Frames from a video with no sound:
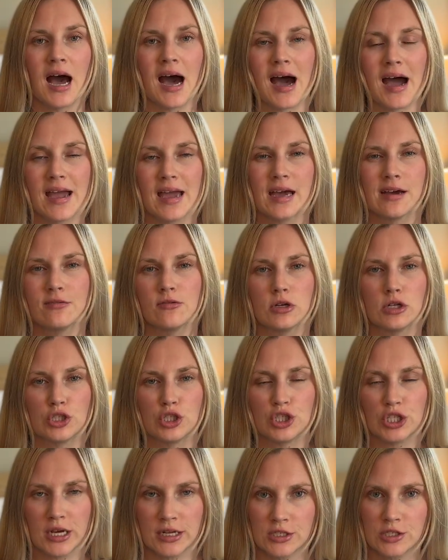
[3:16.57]
I have
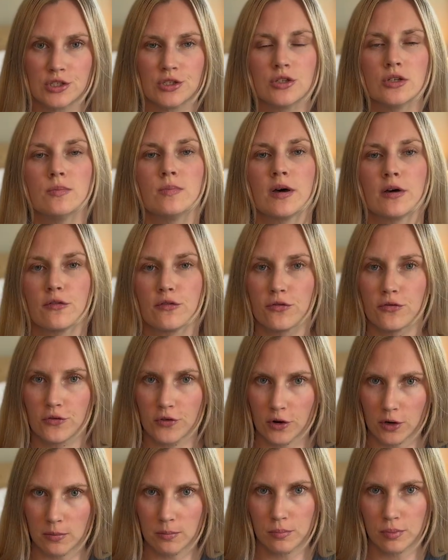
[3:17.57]
gentle but
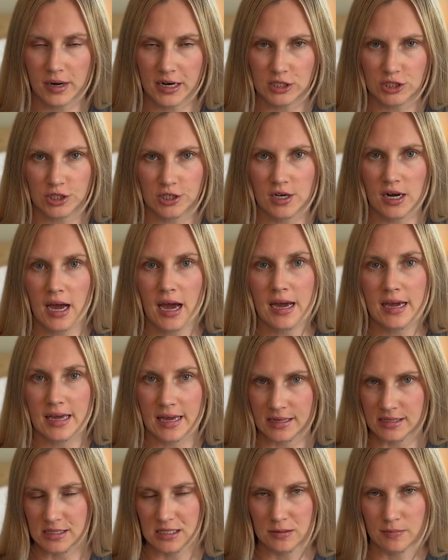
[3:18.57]
firm pressure
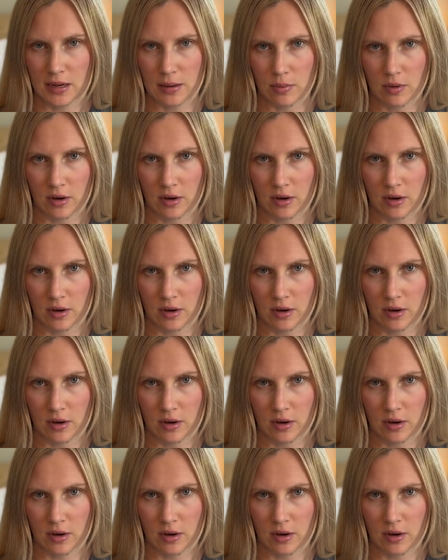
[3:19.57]
against my